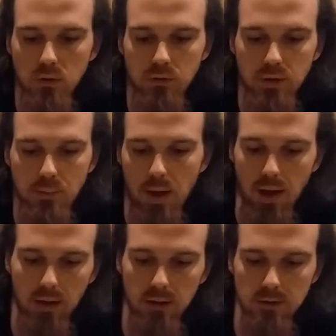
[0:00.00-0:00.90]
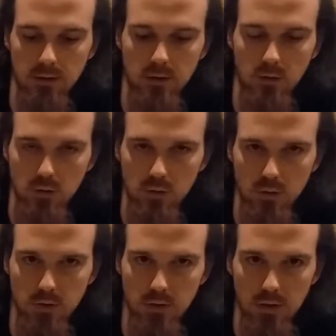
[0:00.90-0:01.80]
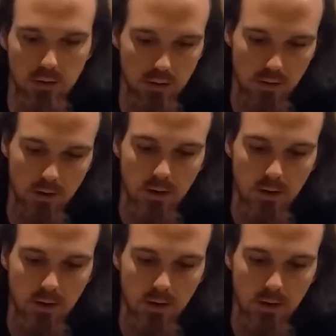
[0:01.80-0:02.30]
your D-pad instead of your joystick,